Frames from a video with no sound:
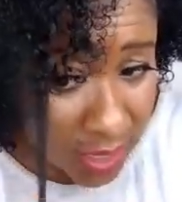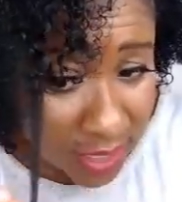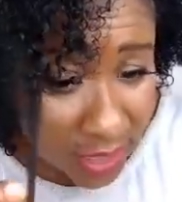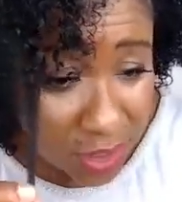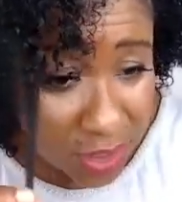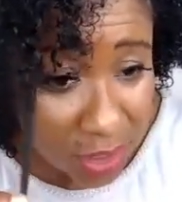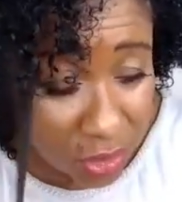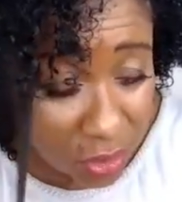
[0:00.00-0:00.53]

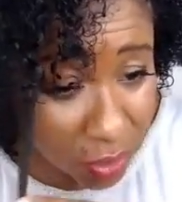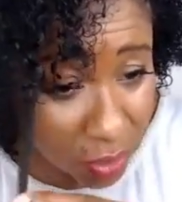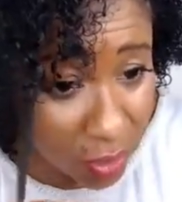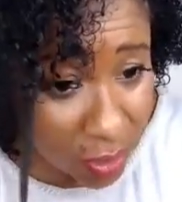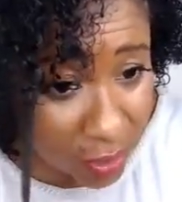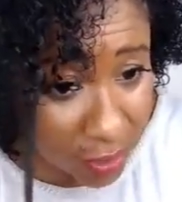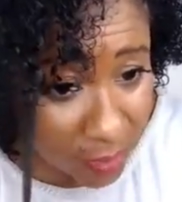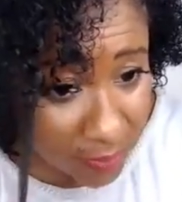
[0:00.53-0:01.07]
set your
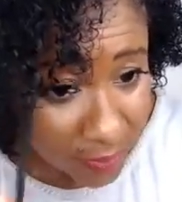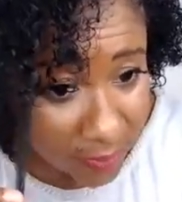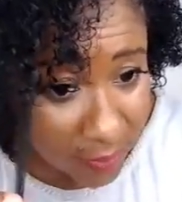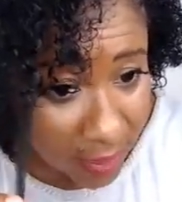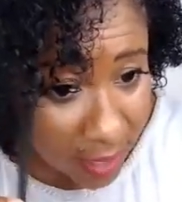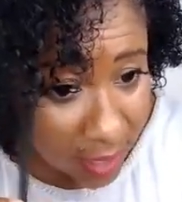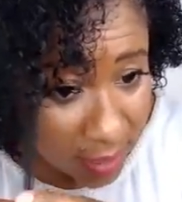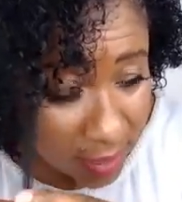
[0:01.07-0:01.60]
curls
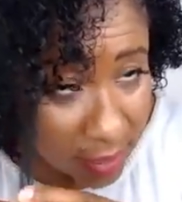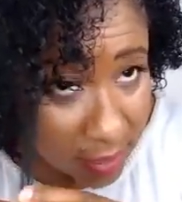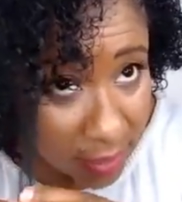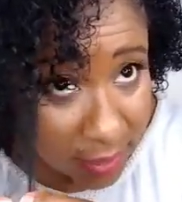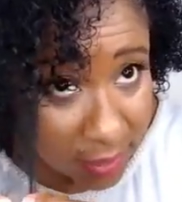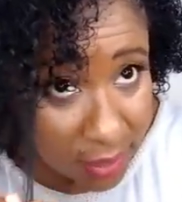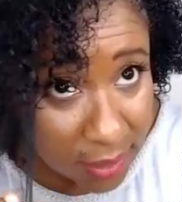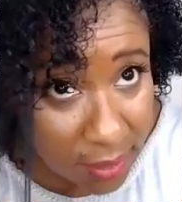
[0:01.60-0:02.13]
and then
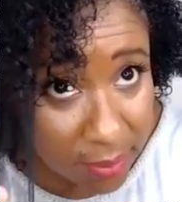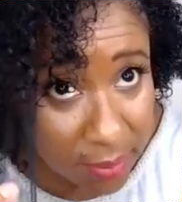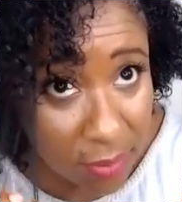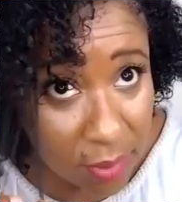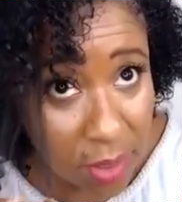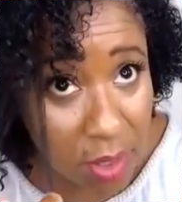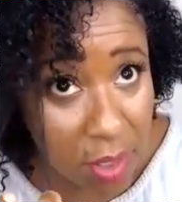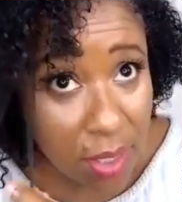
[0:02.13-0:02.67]
let
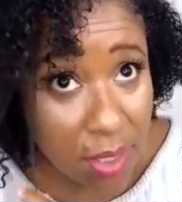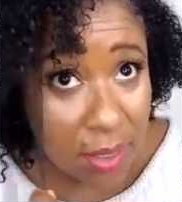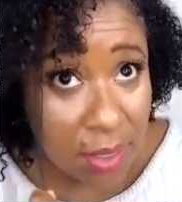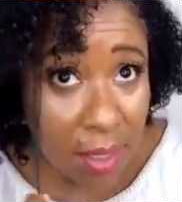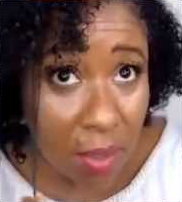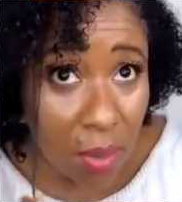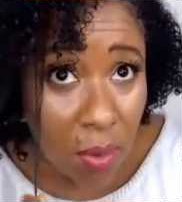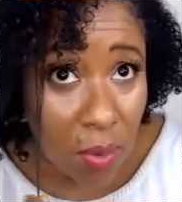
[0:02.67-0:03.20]
them
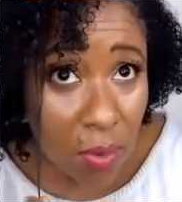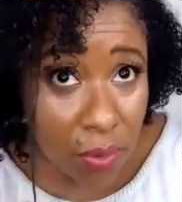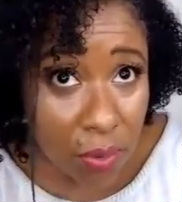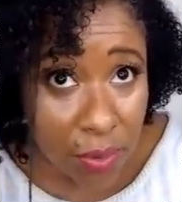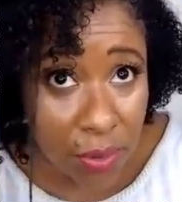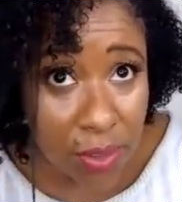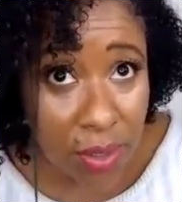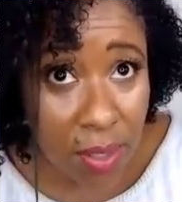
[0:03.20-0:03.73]
get old
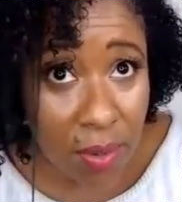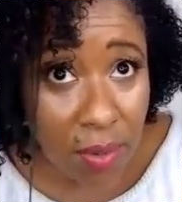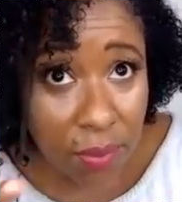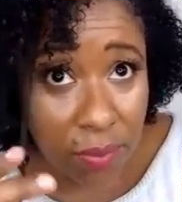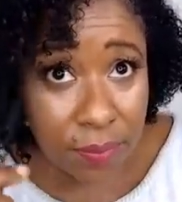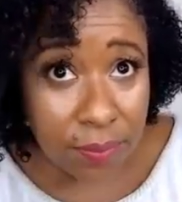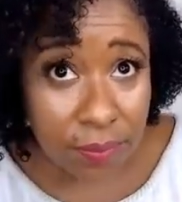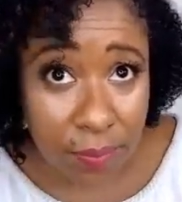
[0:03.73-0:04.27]
on its
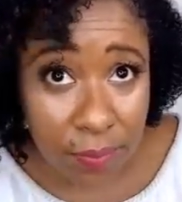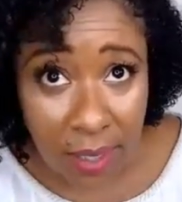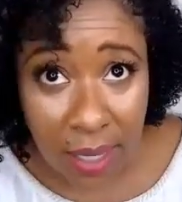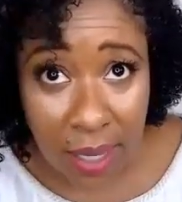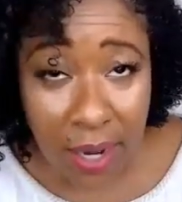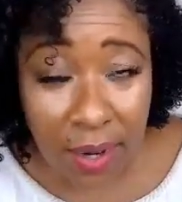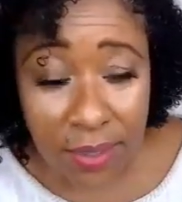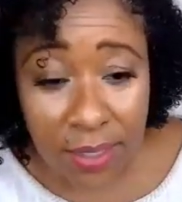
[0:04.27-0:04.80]
own.
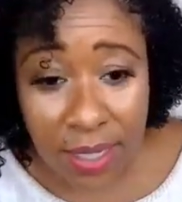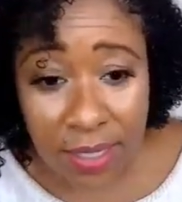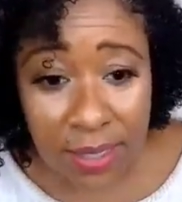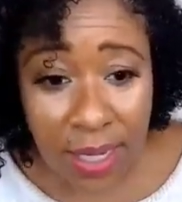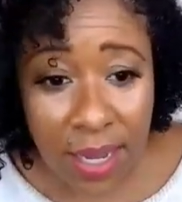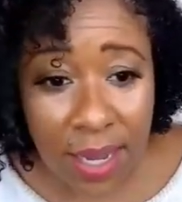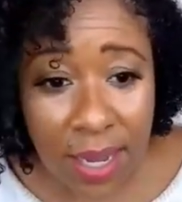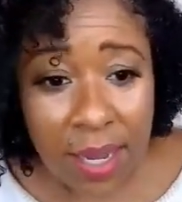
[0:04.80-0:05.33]
Hair takes
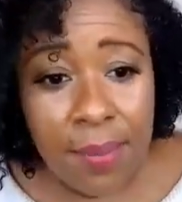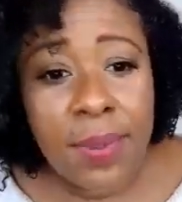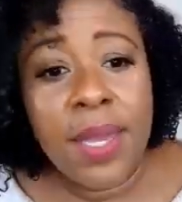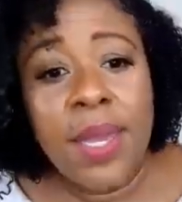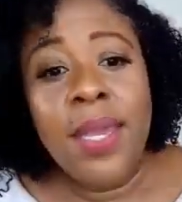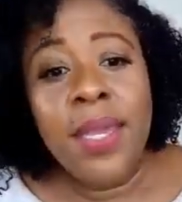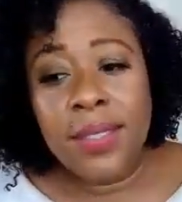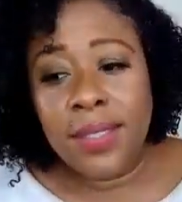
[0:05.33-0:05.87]
time.
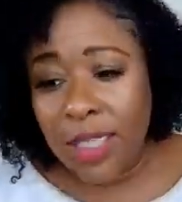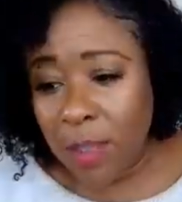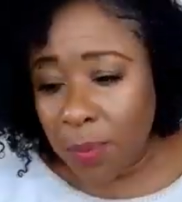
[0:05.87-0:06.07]
It takes